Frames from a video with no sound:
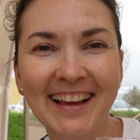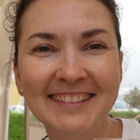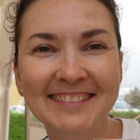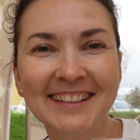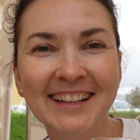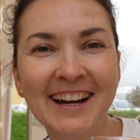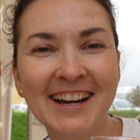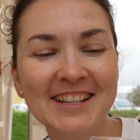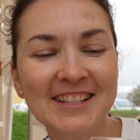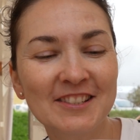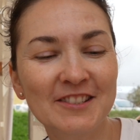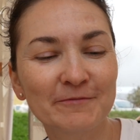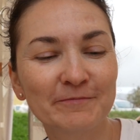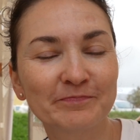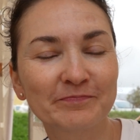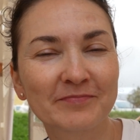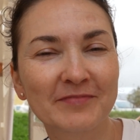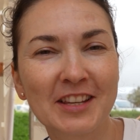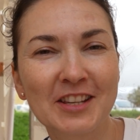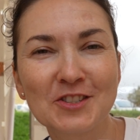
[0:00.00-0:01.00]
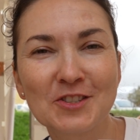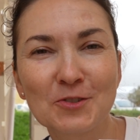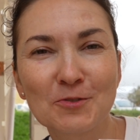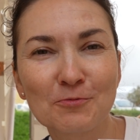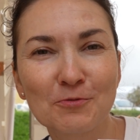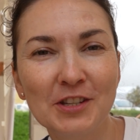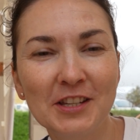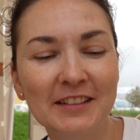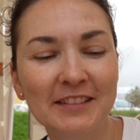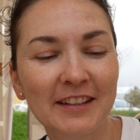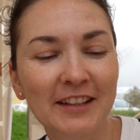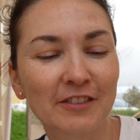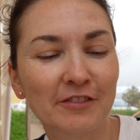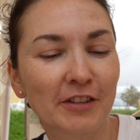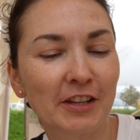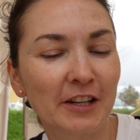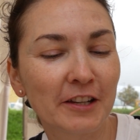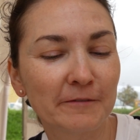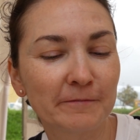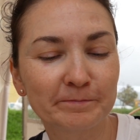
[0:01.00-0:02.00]
Nice, sweet and
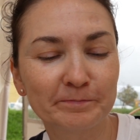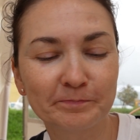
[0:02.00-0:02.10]
very